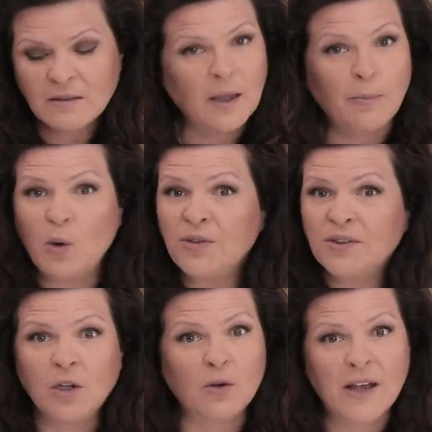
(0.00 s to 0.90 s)
they
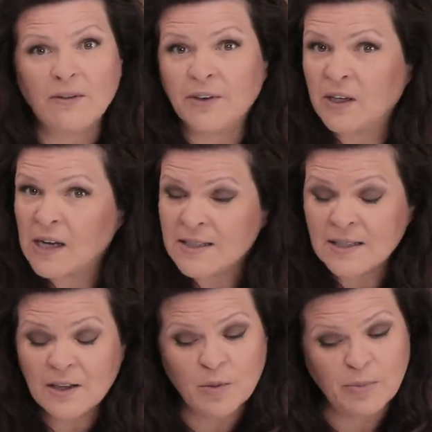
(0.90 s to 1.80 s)
both go down very
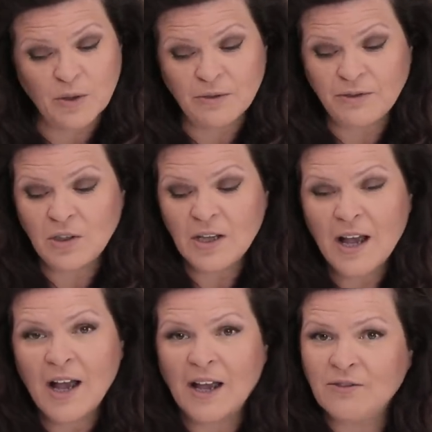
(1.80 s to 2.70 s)
nicely. They're beautiful.
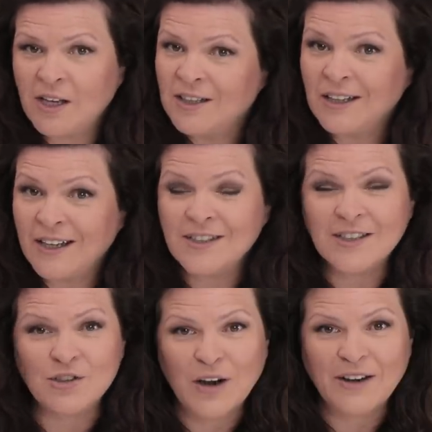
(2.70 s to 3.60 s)
I've
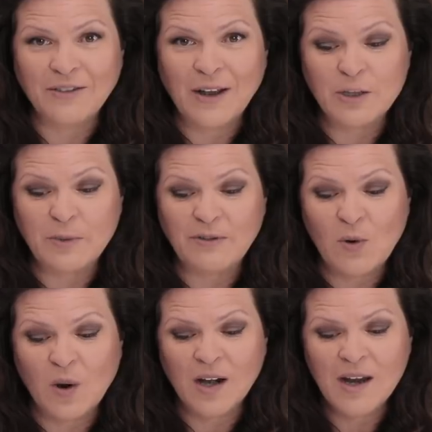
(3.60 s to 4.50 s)
inlaid dried flowers
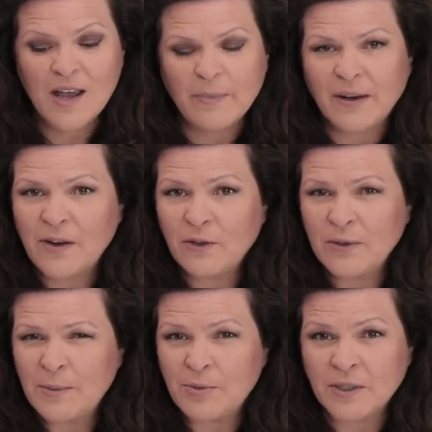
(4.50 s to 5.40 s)
before, but I've never
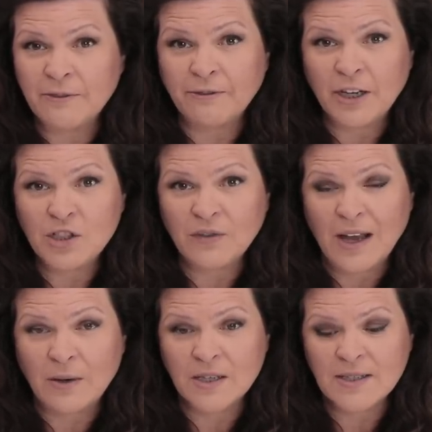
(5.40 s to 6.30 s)
really put in fresh
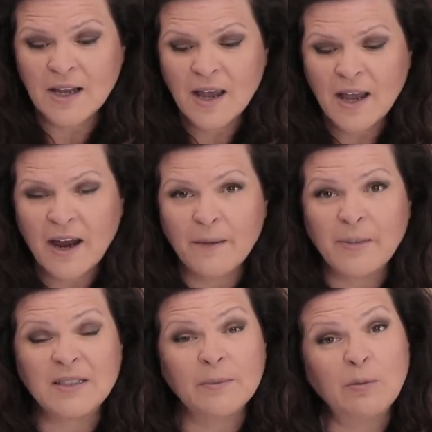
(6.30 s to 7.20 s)
flowers.
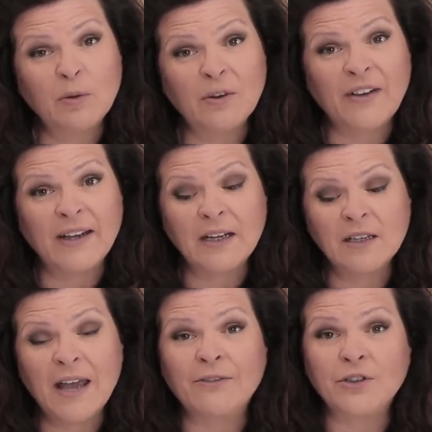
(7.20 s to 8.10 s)
But some people were
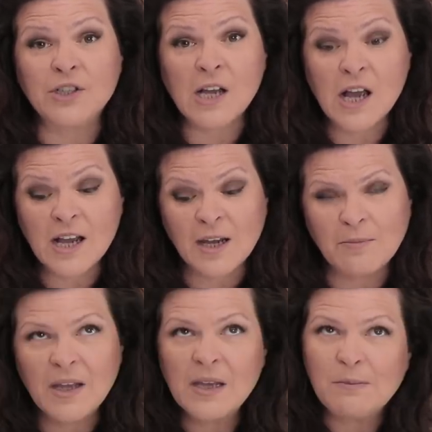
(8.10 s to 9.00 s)
finding after
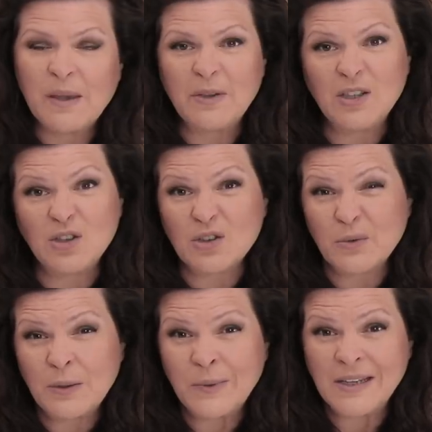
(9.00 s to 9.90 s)
time, maybe
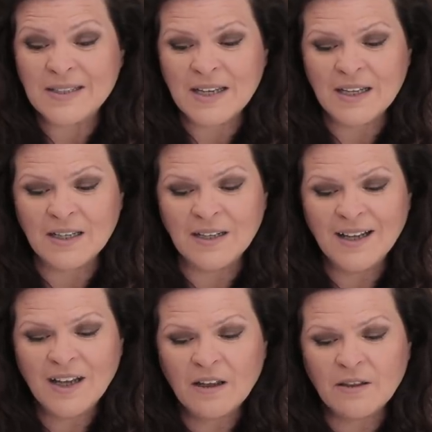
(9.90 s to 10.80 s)
three weeks in,
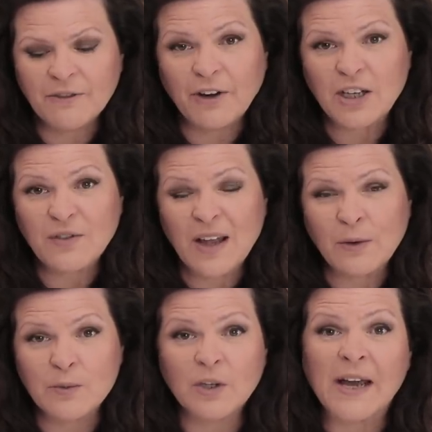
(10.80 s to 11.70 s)
the fresh
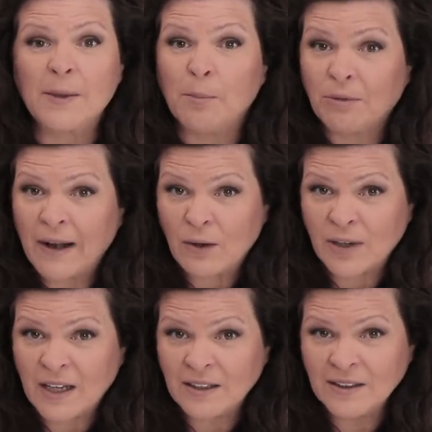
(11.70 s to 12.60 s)
flowers were kind of
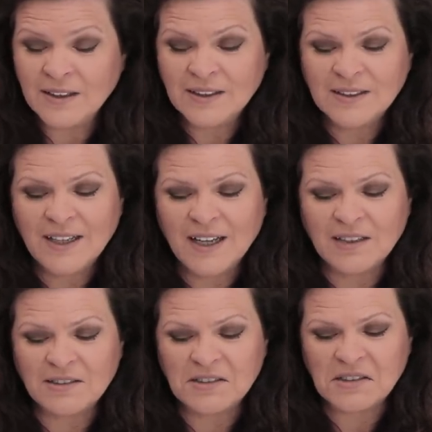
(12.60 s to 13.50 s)
browning
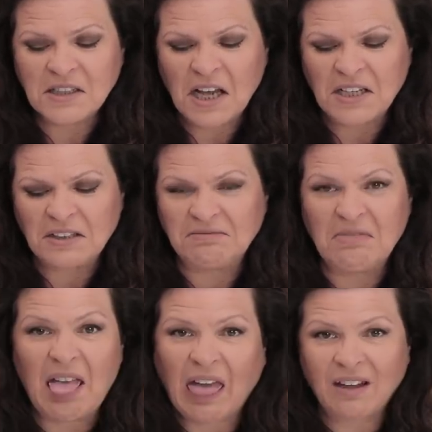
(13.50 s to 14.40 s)
and kind of
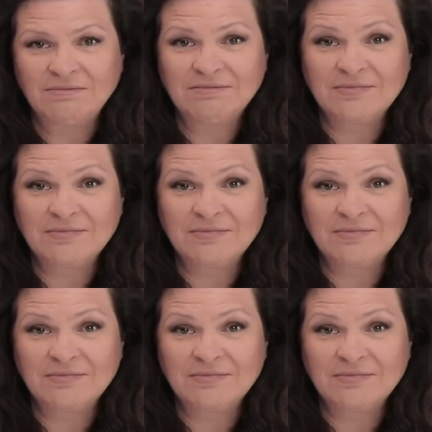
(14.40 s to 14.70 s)
blech.